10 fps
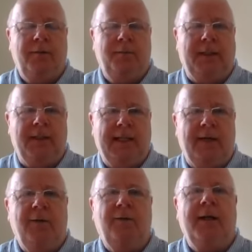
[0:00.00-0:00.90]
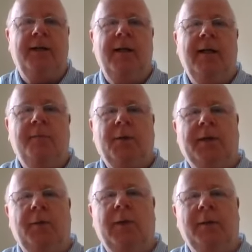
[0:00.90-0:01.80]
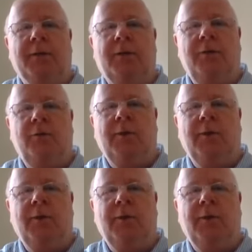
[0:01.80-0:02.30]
being terrified, but they were able to